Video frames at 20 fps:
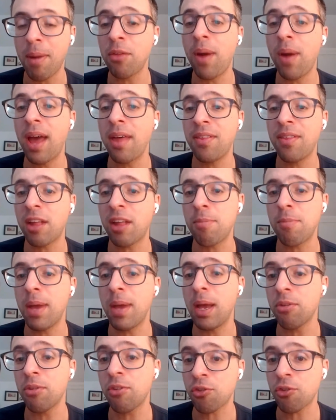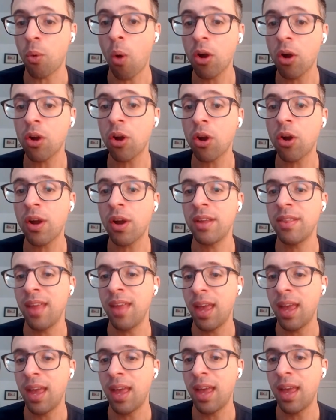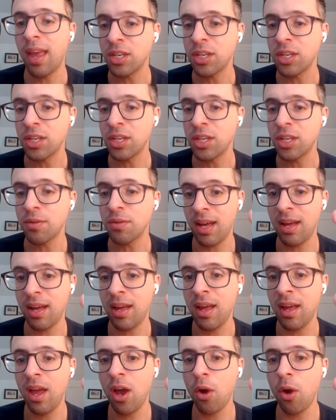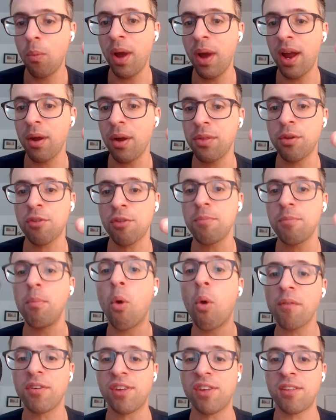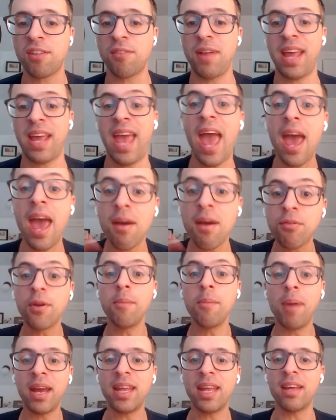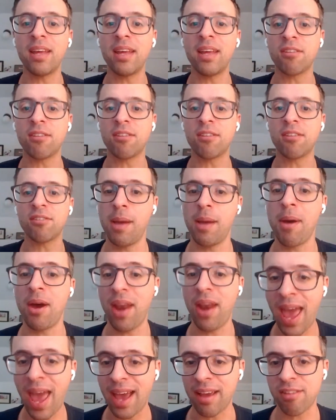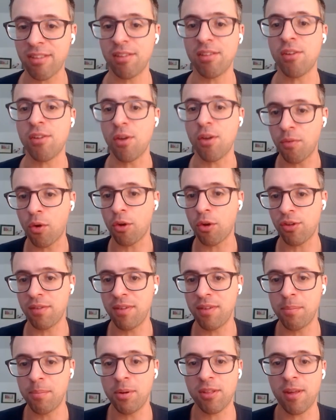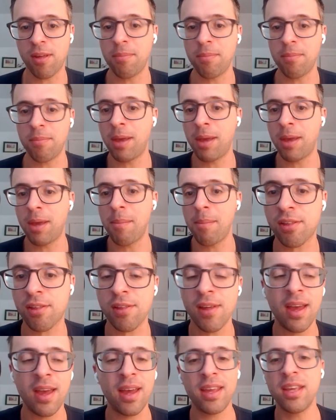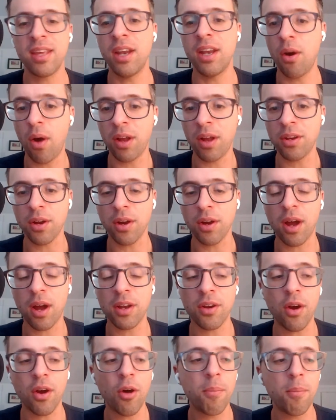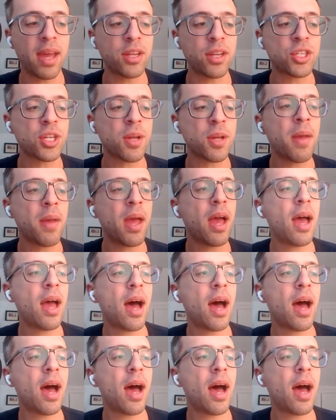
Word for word: And by the way, I think that's become stronger in the age of social media, mm-hmm. where there's more of a sense of like everybody is talking about X, and so of course you have to put something about X, you know, on your on your homepage.